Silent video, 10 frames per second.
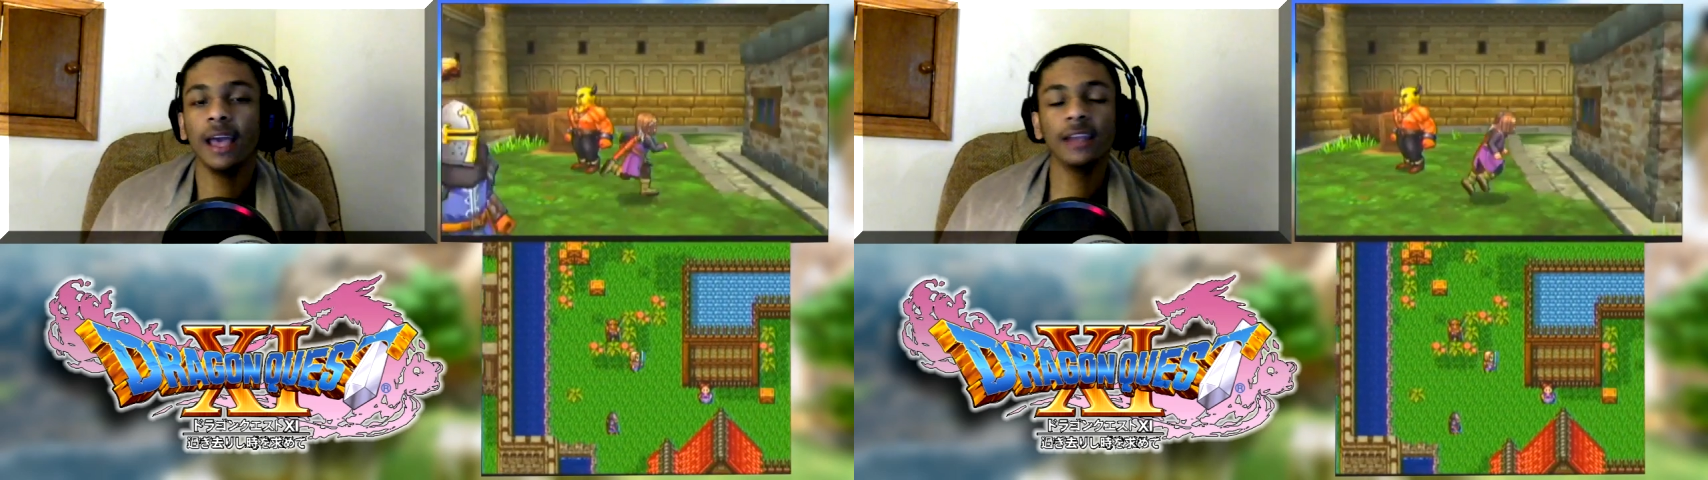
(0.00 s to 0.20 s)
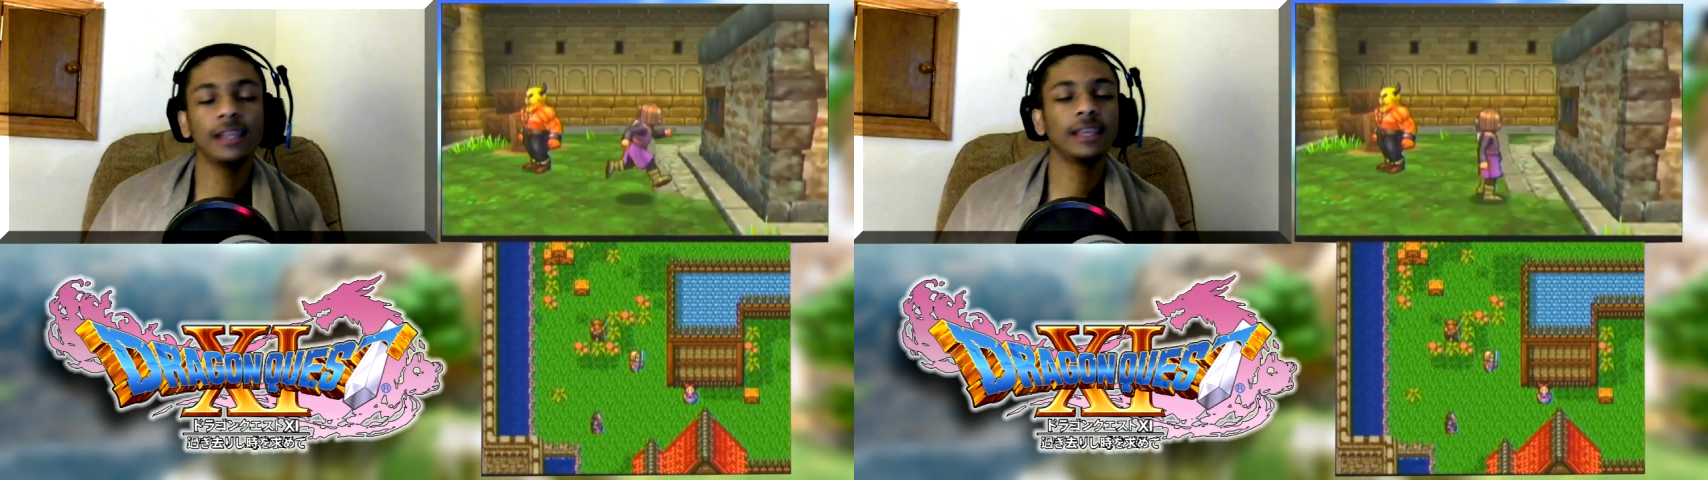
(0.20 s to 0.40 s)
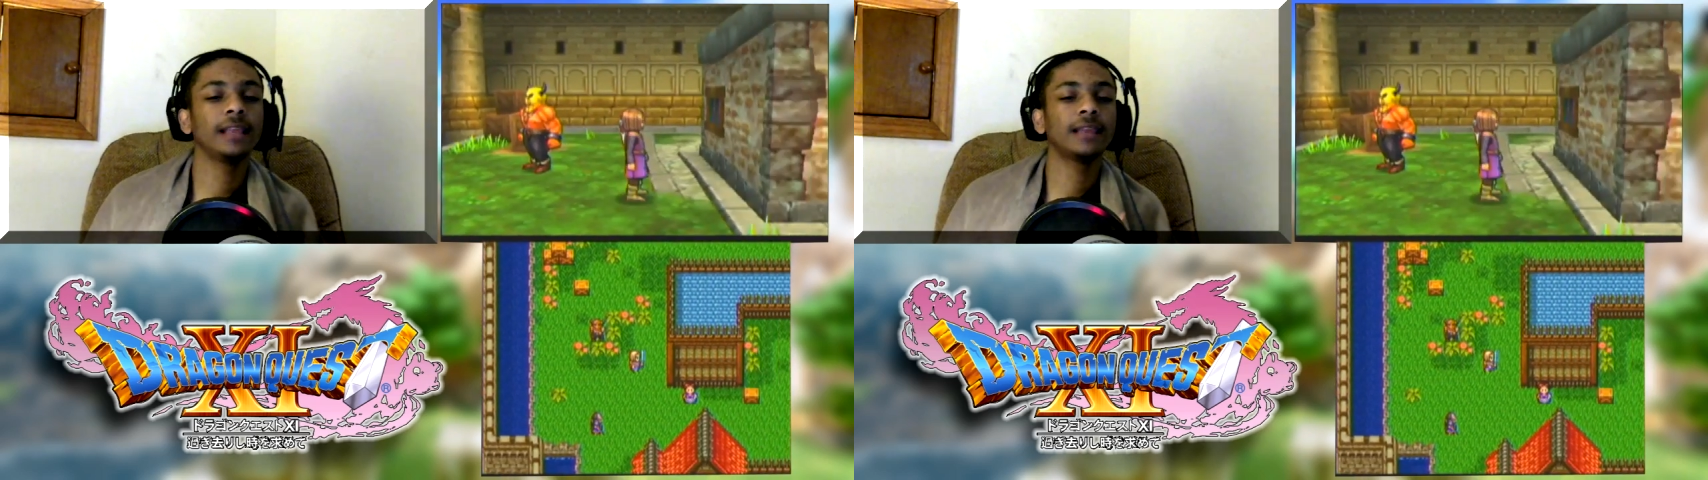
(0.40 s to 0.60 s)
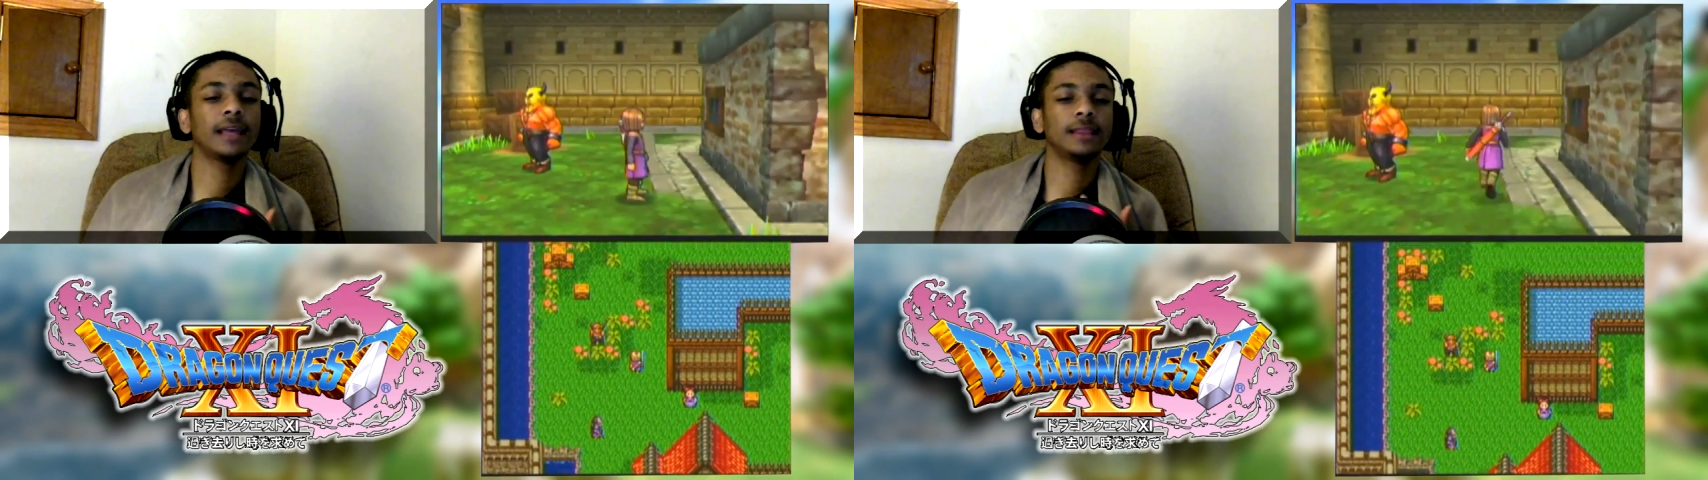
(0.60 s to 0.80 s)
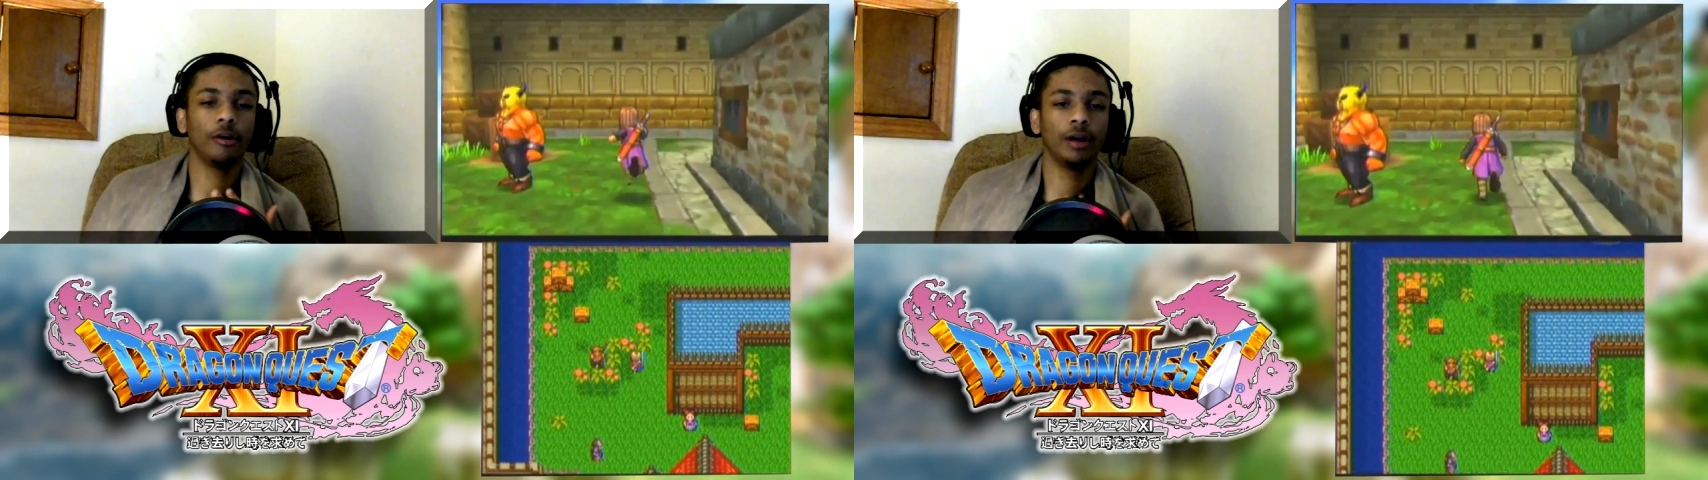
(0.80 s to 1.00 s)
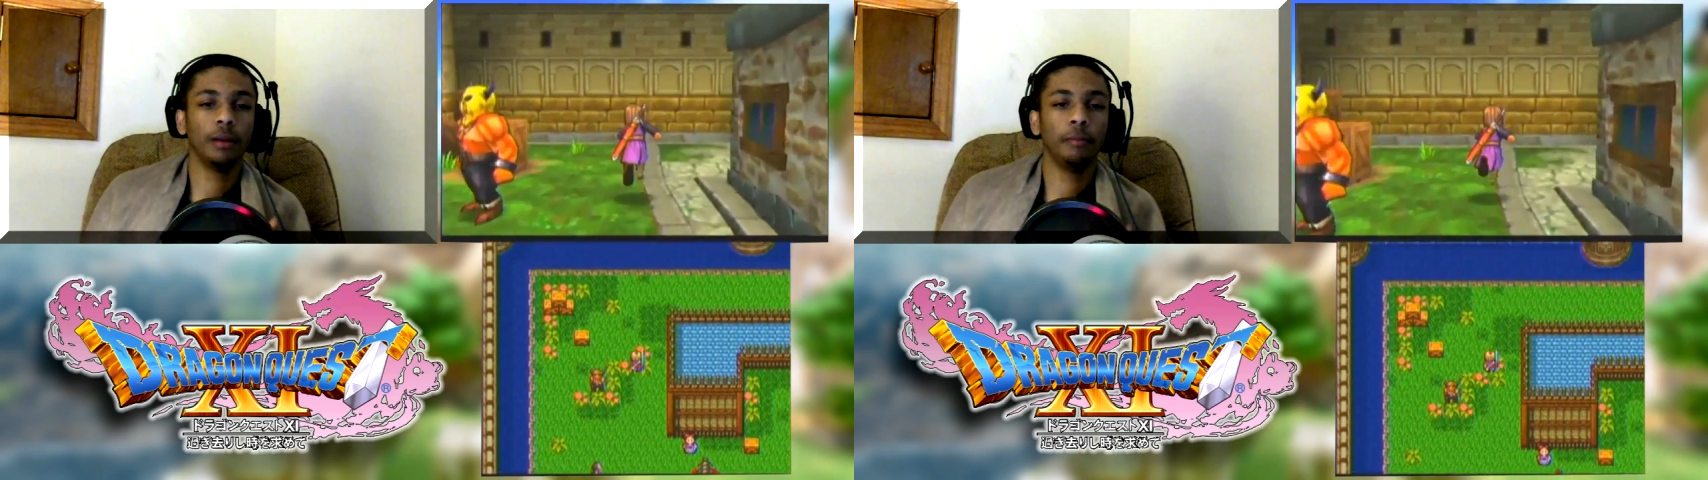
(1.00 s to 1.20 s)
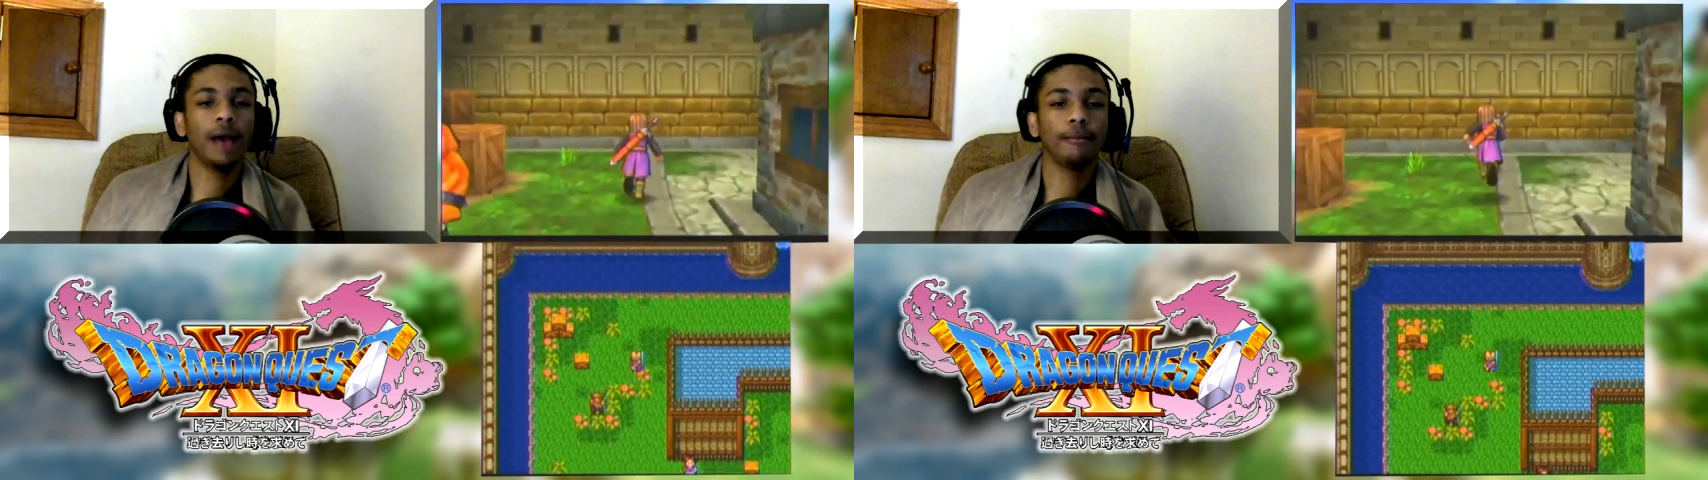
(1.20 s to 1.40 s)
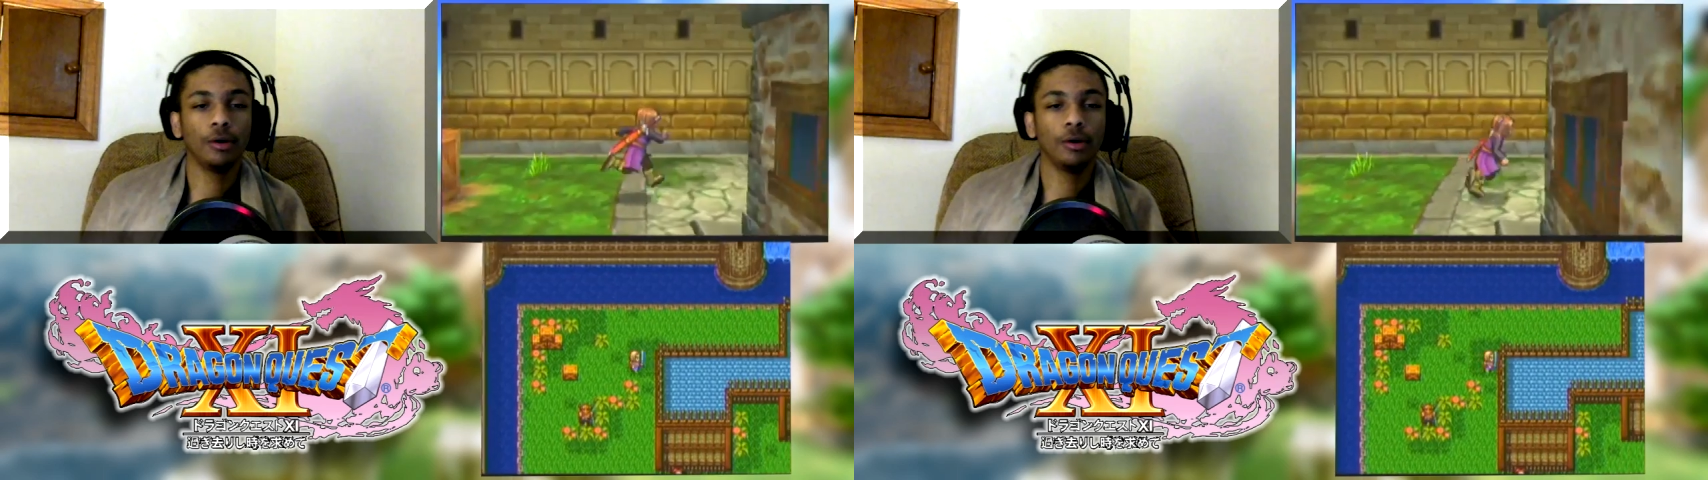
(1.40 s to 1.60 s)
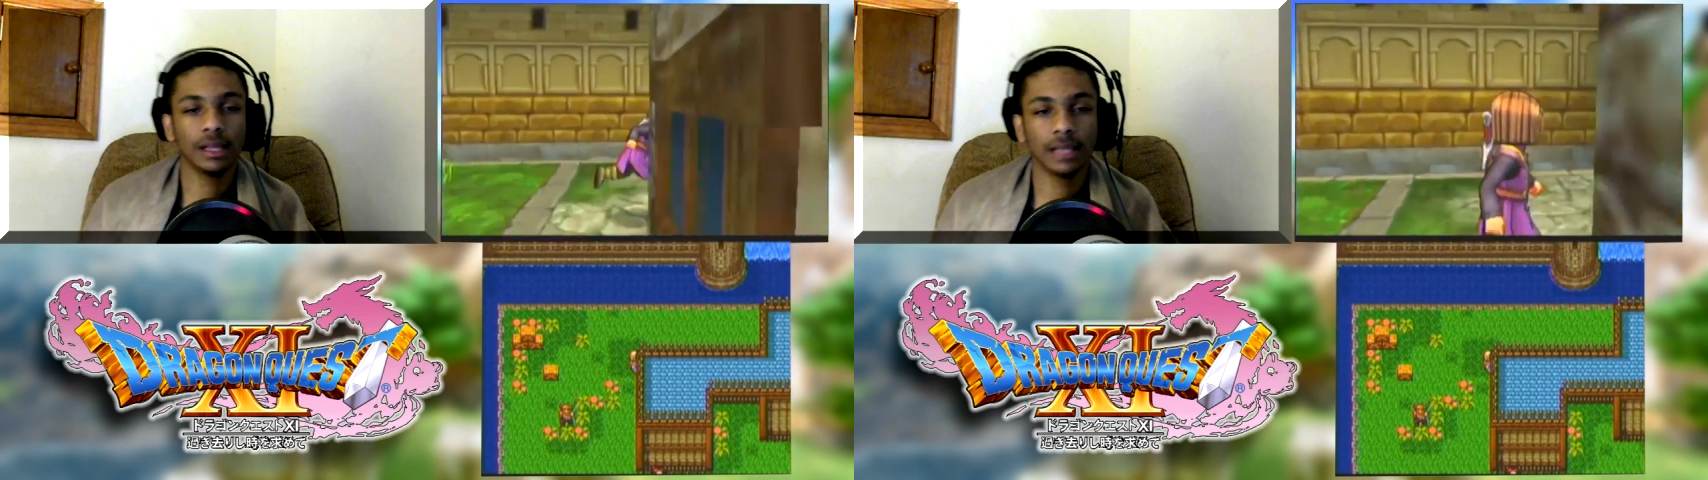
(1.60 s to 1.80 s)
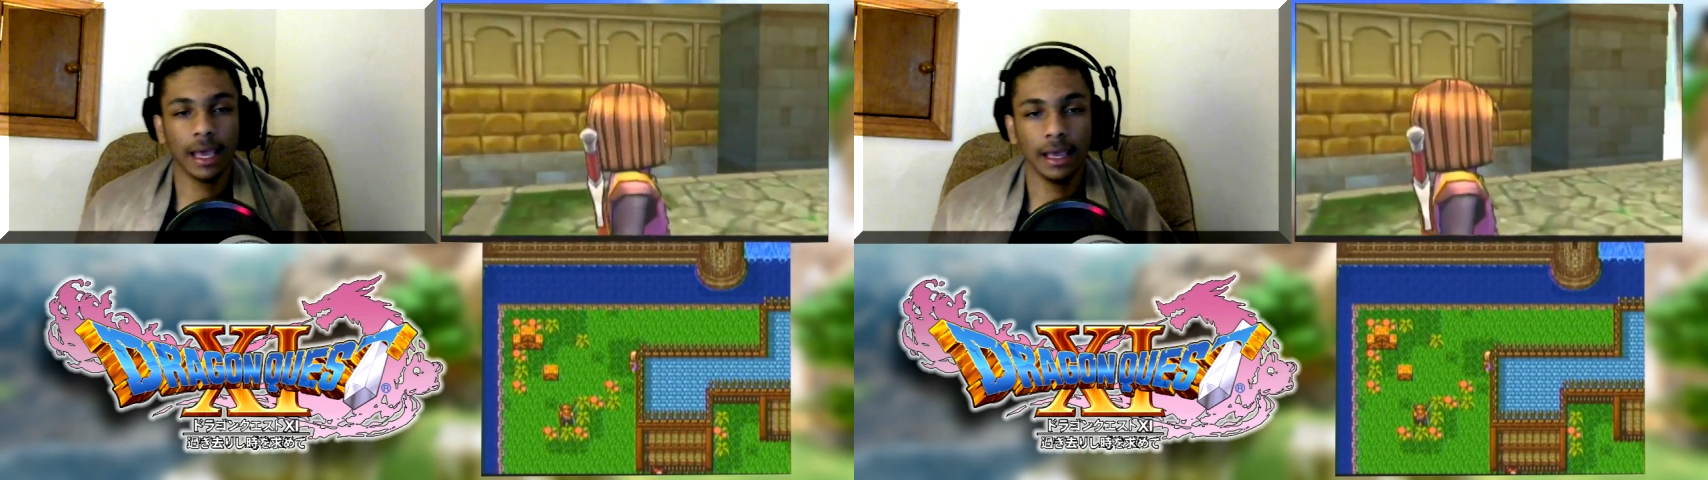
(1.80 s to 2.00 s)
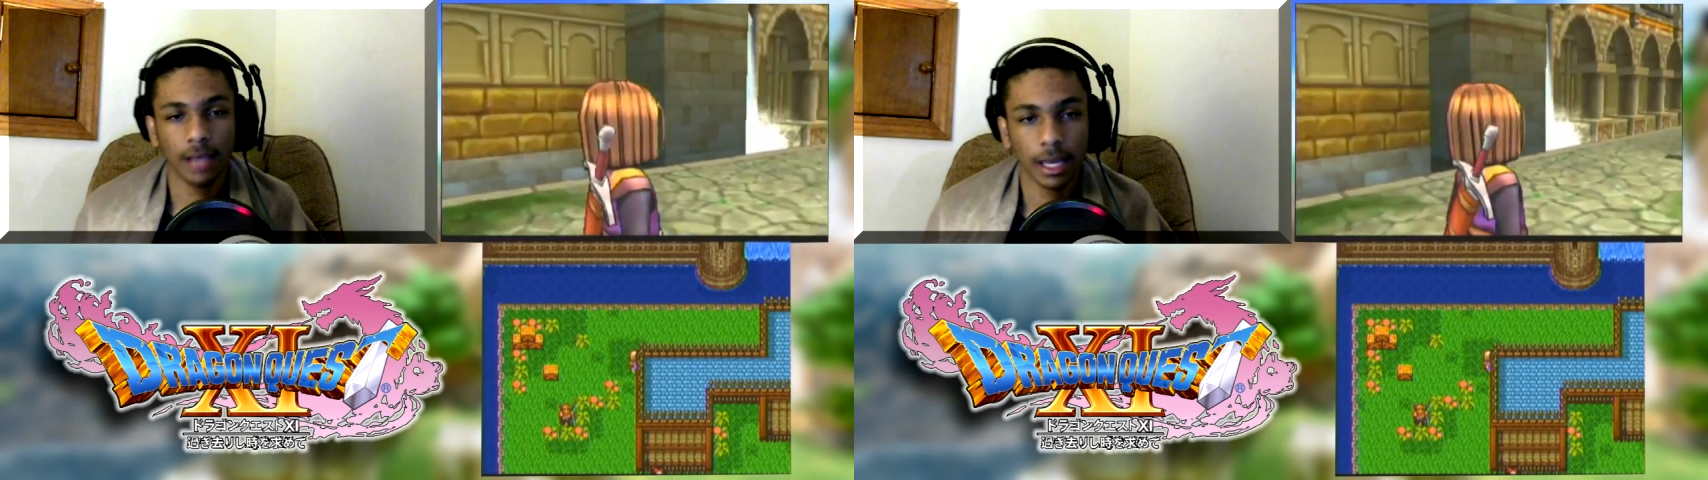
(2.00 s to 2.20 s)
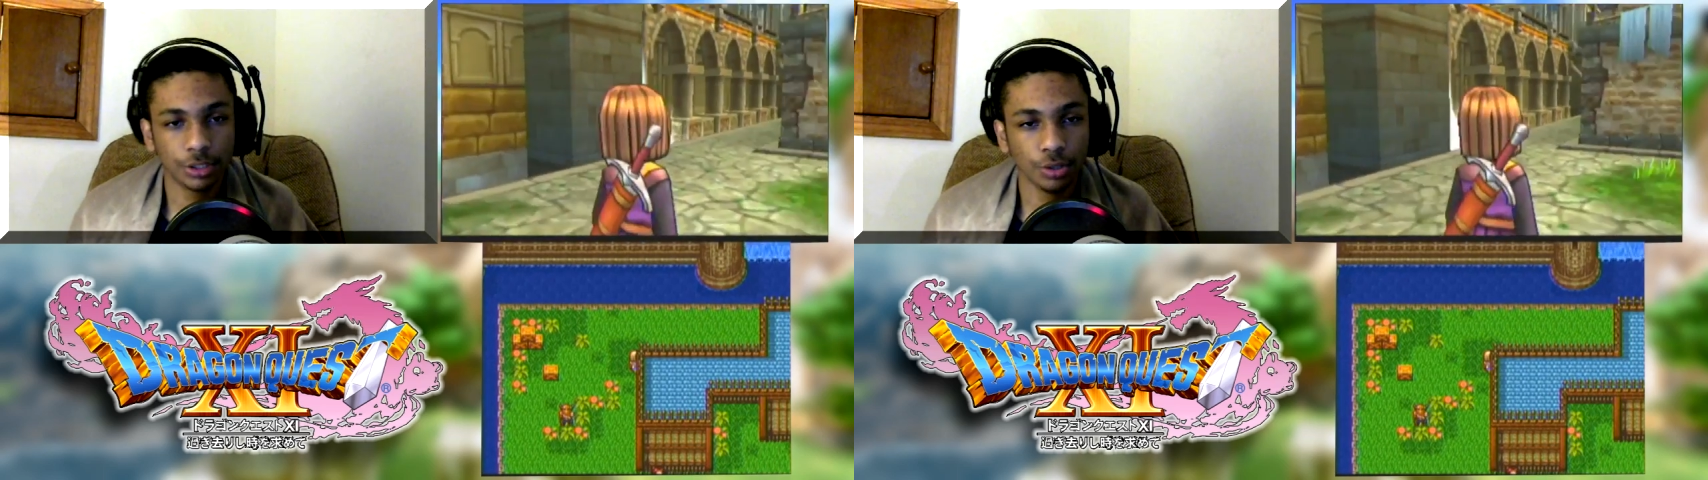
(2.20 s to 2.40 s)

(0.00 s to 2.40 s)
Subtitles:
indicate that they are in a bad mood and they